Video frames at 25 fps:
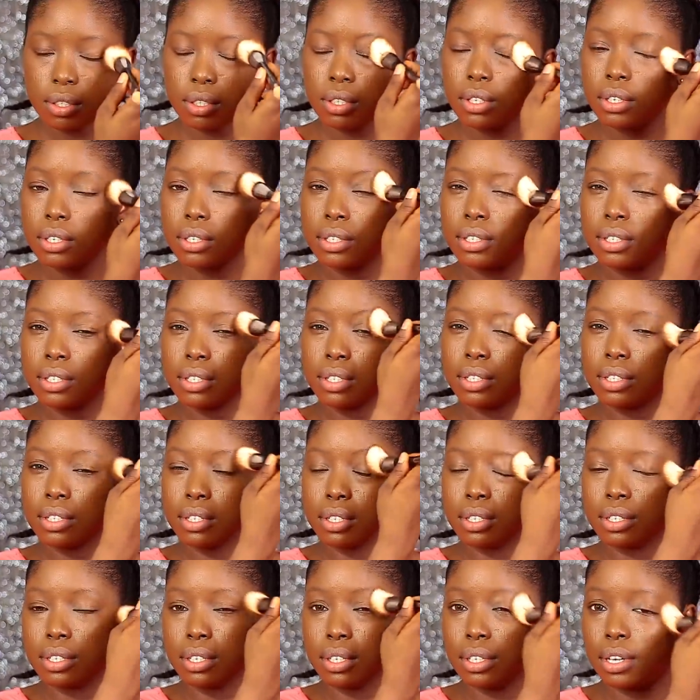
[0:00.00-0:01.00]
So you see
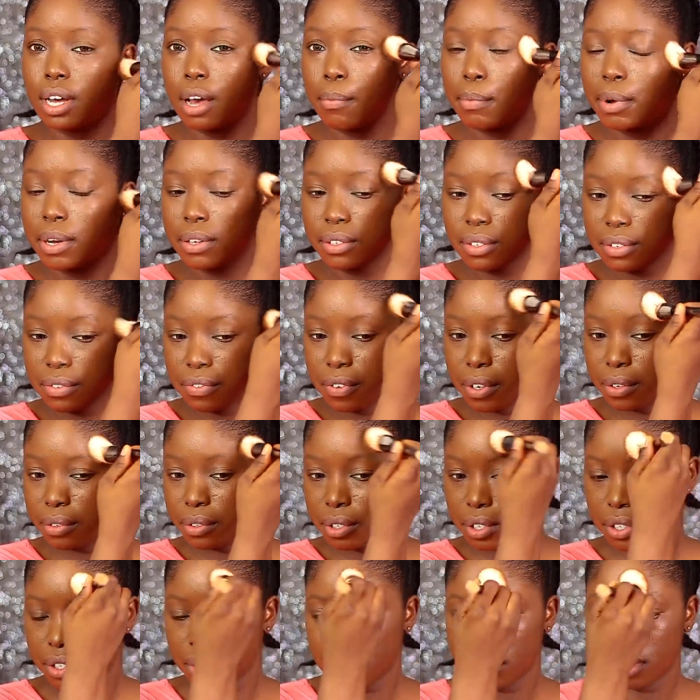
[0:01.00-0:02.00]
the amount of
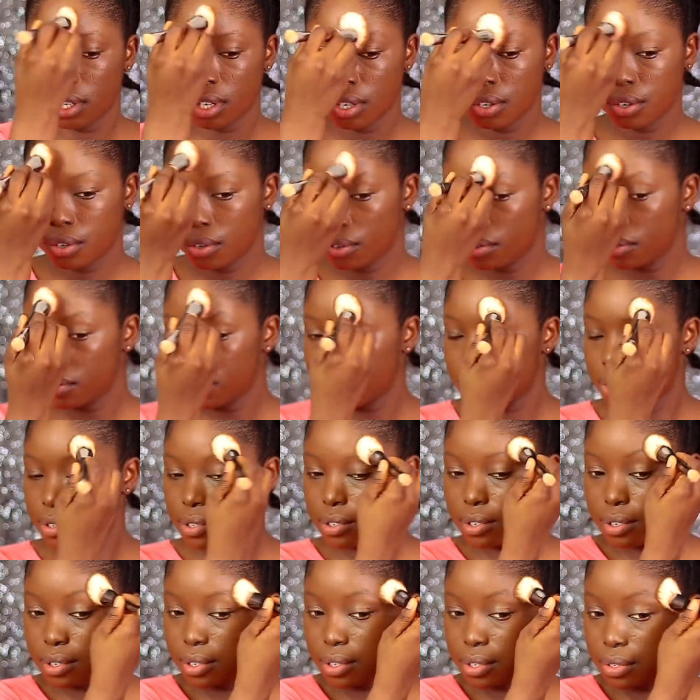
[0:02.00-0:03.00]
foundation I
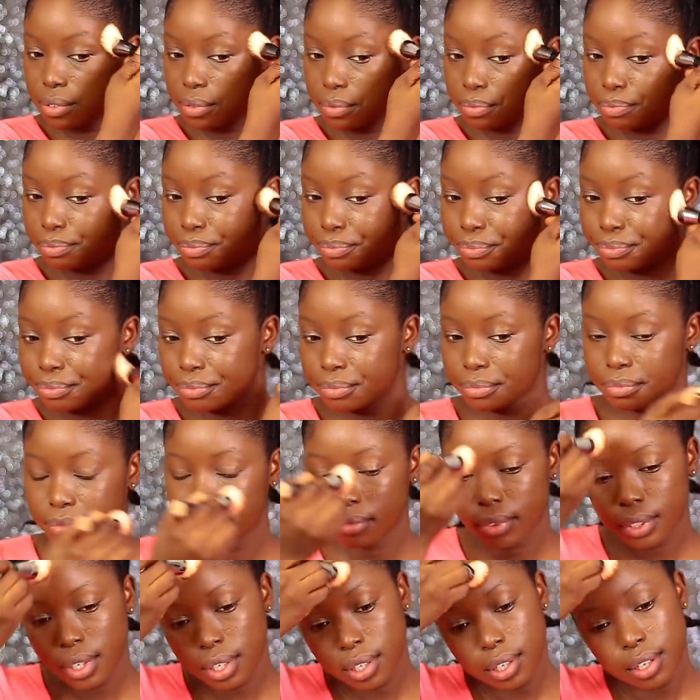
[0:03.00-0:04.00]
used?
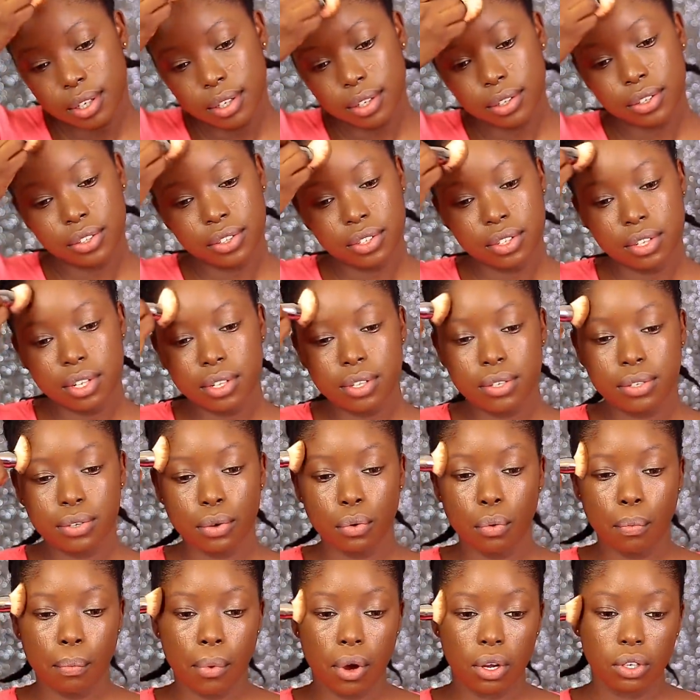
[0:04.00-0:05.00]
You don't need
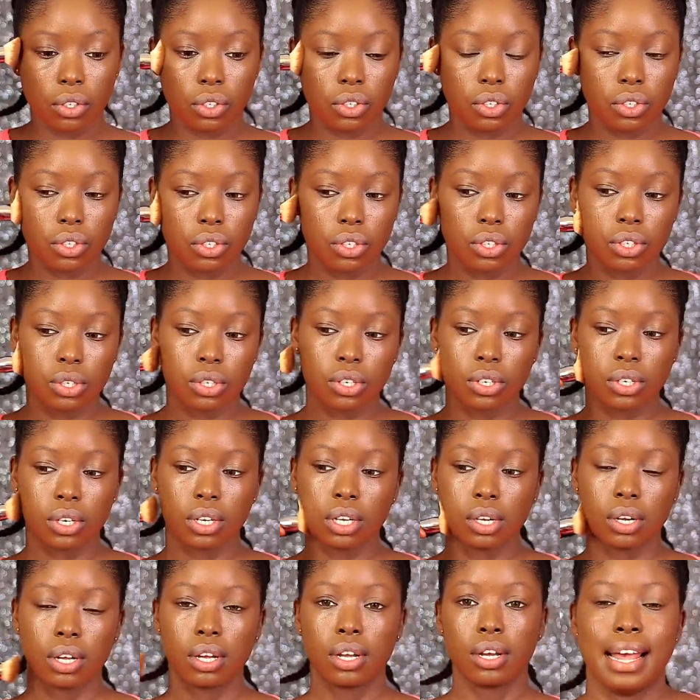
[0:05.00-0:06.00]
so much.
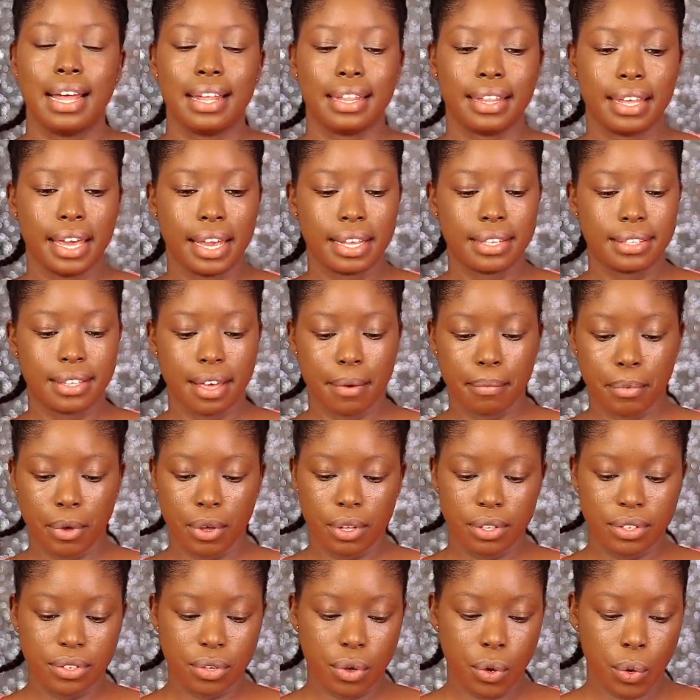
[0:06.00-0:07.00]
Next, I'm
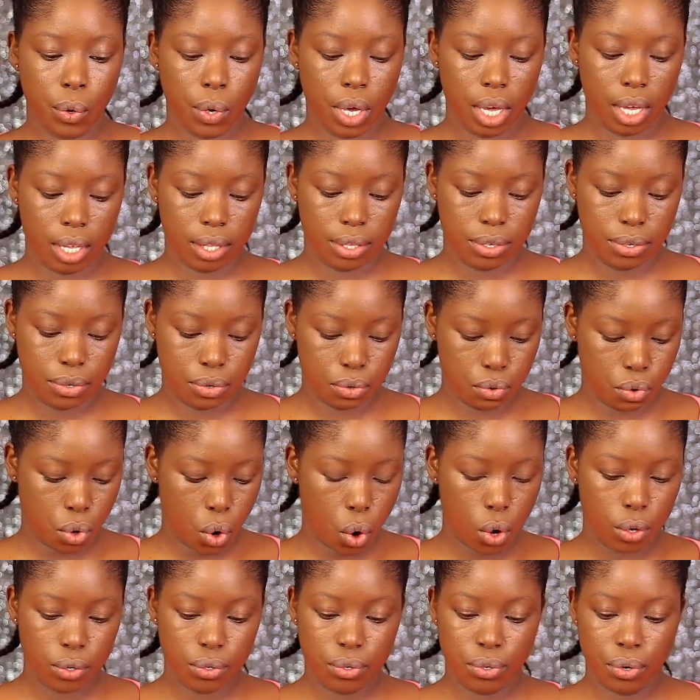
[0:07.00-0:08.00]
going to go into
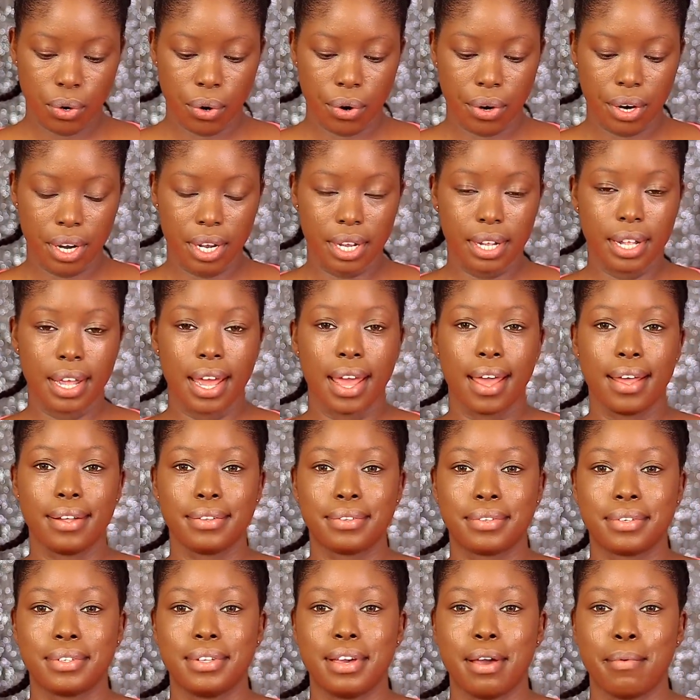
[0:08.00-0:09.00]
contouring, and
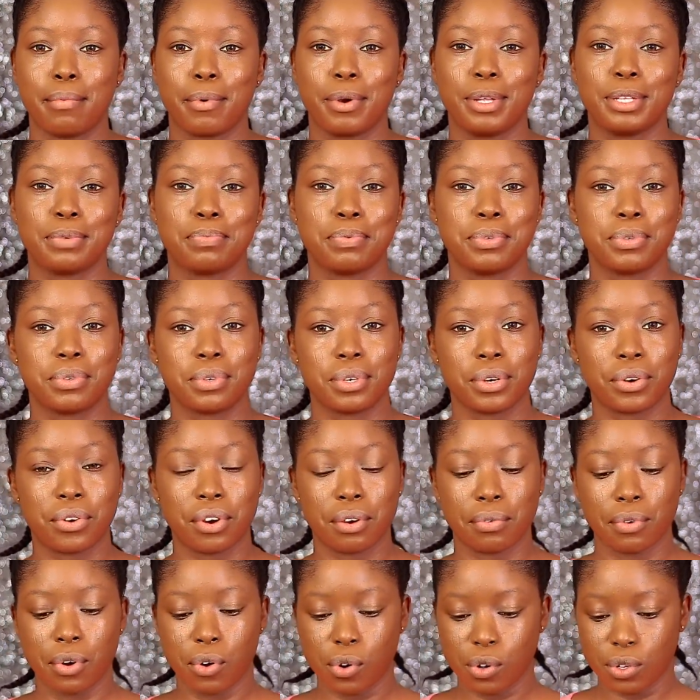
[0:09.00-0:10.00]
today I'm going to be doing
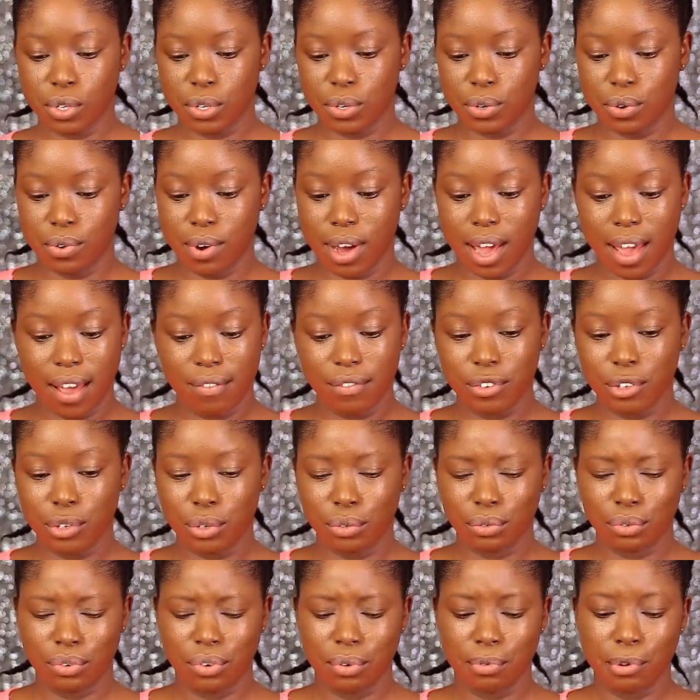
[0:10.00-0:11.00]
cream contour. I haven't
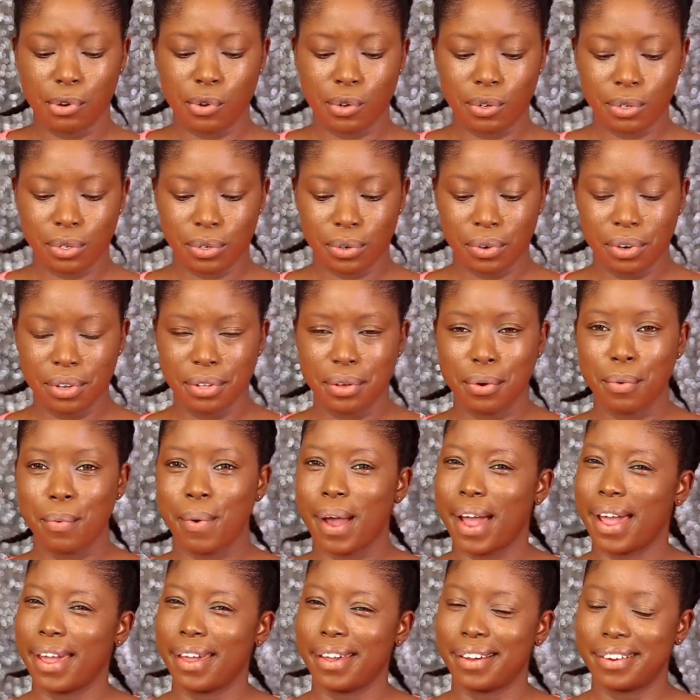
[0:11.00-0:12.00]
done cream contour in a
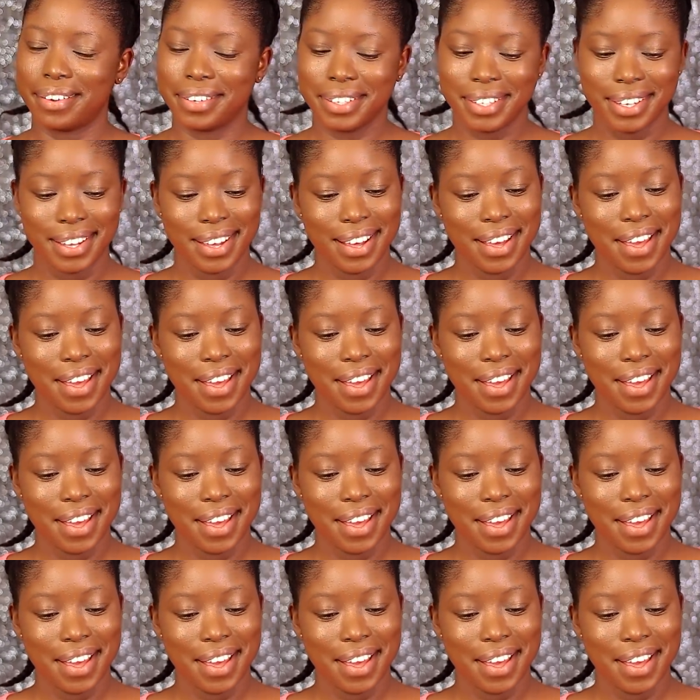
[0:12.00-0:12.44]
while.